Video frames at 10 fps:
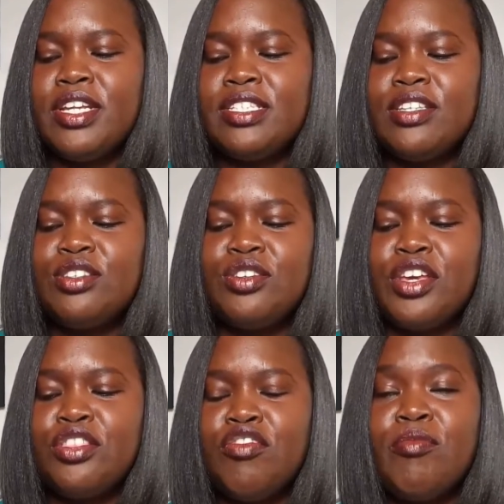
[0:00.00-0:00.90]
is the
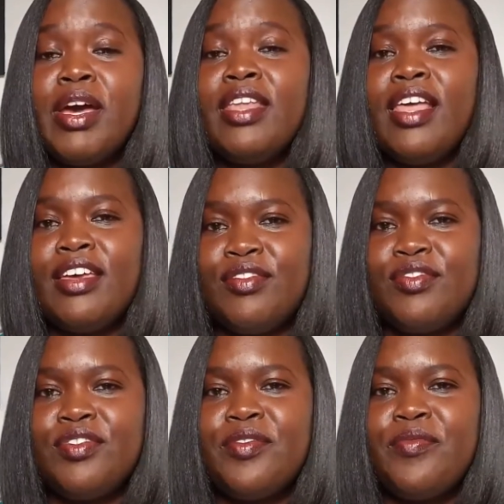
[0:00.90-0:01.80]
strength of my
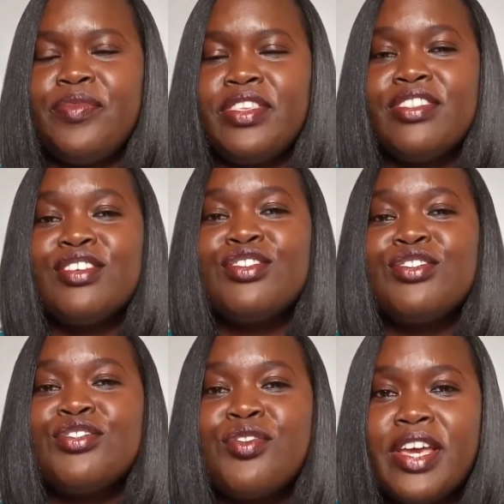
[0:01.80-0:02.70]
life." The
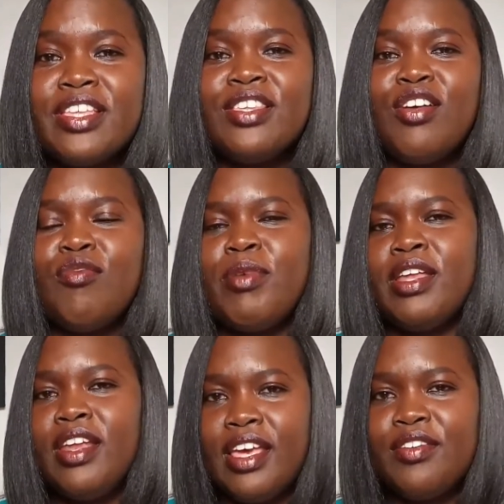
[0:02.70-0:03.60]
strength of my
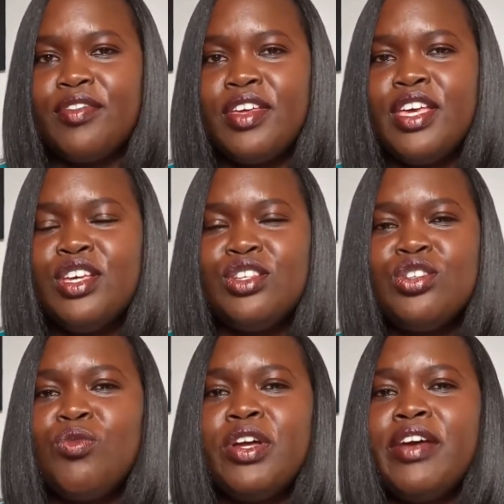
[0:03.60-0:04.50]
life. So
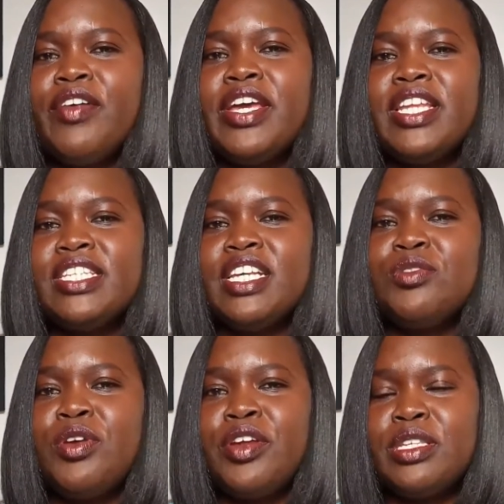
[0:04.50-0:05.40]
whatever it is that
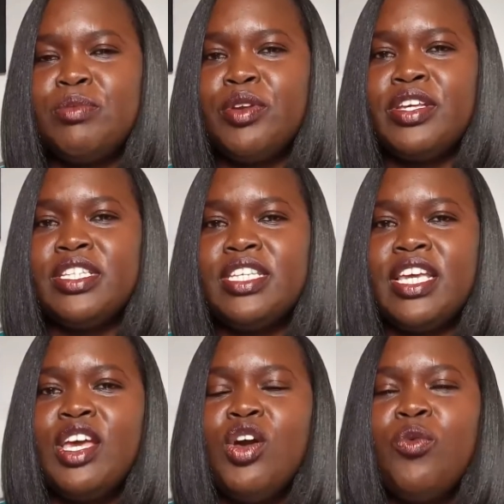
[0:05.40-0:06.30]
we are
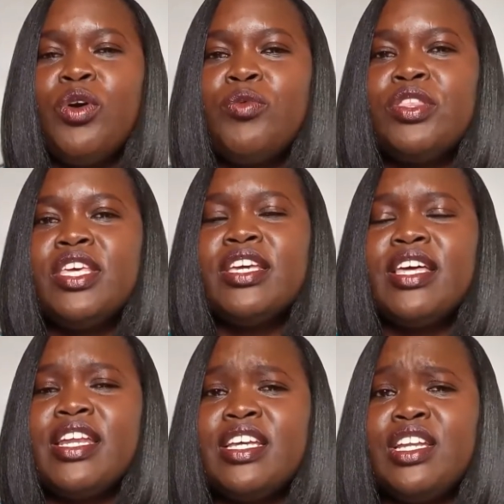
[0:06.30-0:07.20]
experiencing, when we think
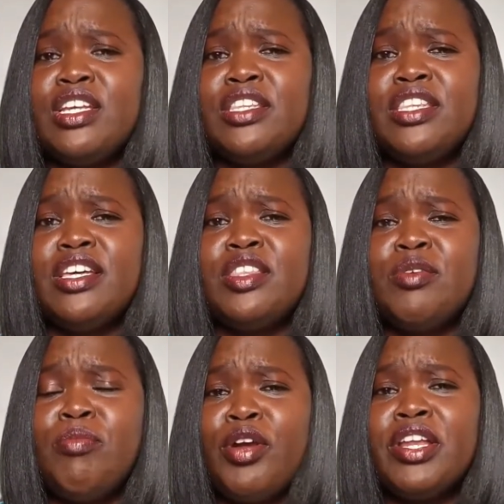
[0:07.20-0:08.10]
that the
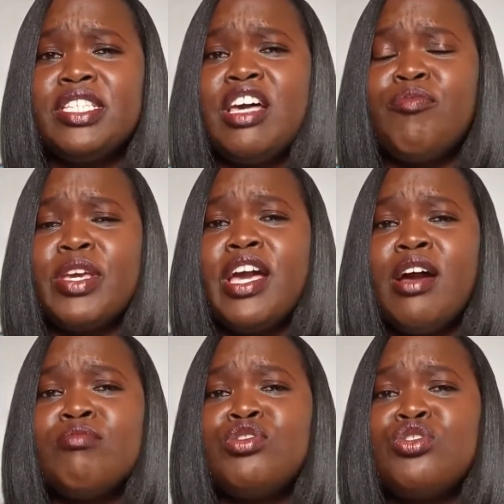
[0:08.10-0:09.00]
burdens have
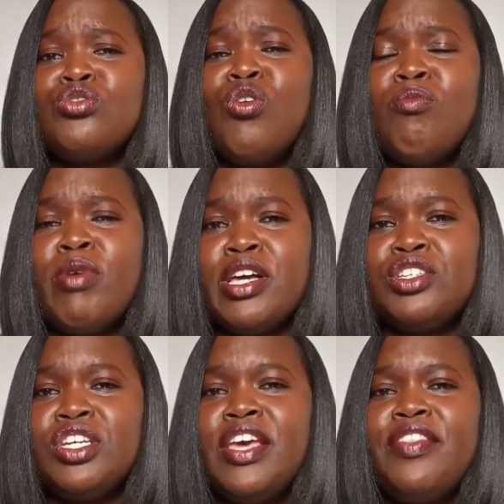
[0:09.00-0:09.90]
become so
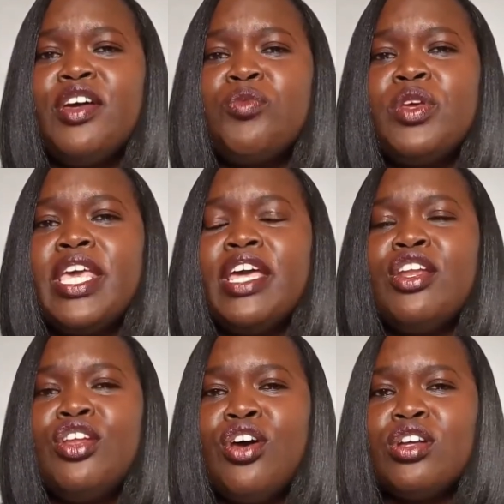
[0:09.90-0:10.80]
much that we
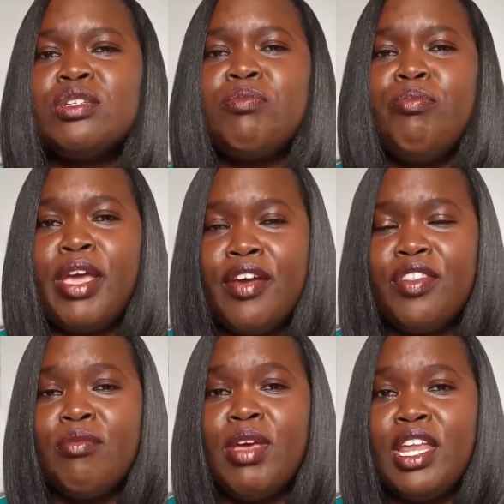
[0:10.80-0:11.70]
cannot bear
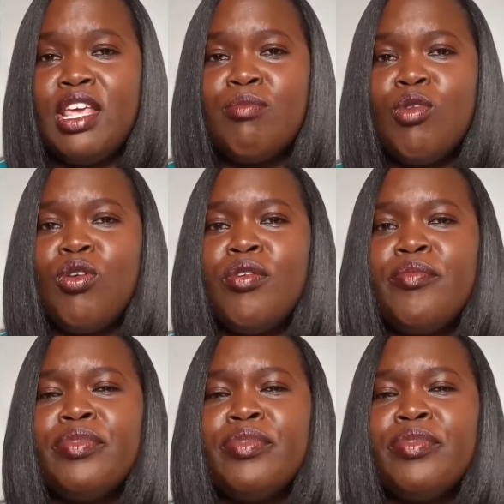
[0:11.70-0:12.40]
them anymore,